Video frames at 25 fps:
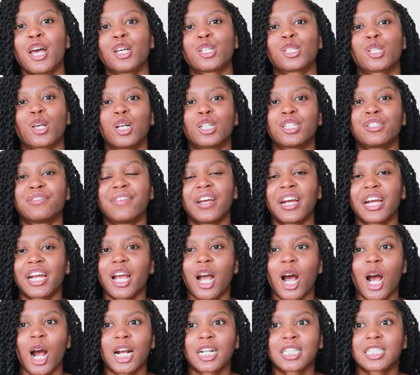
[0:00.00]
so it's very
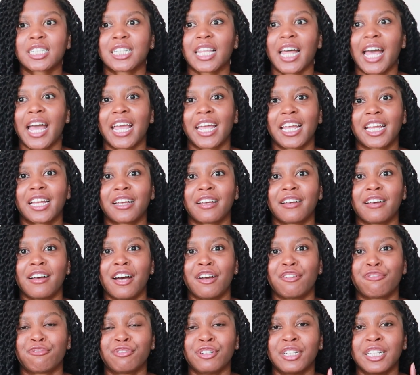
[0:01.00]
hard to like
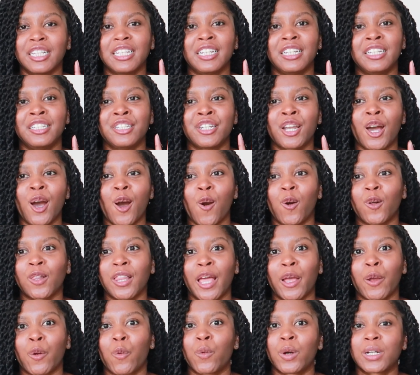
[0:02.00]
really know
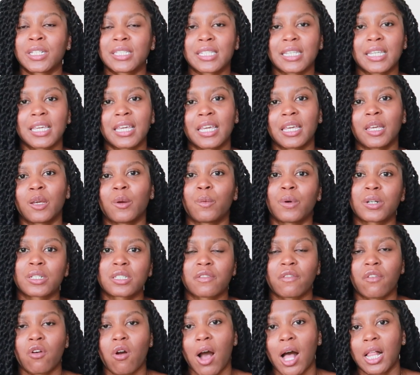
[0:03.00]
like what to get, what's
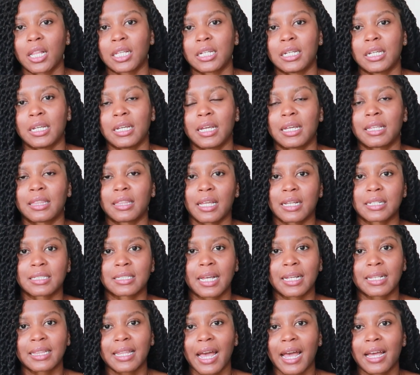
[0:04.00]
of quality and things
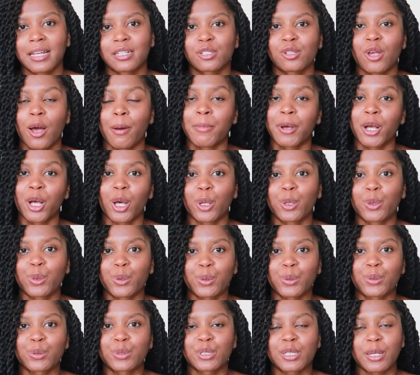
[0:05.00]
like that. So I'm gonna go
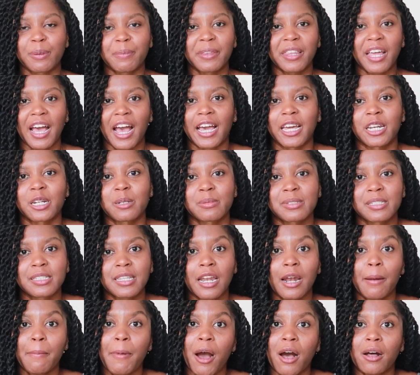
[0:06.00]
through some of the items
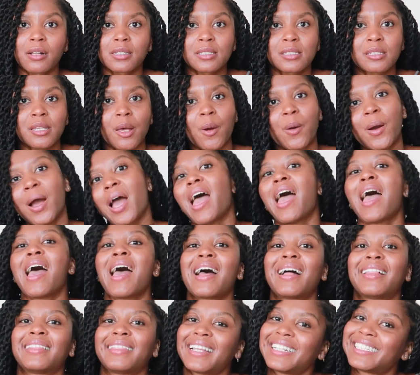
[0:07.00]
that I bought, so
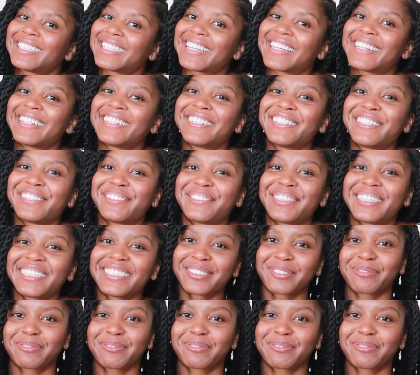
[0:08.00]
let's get into it.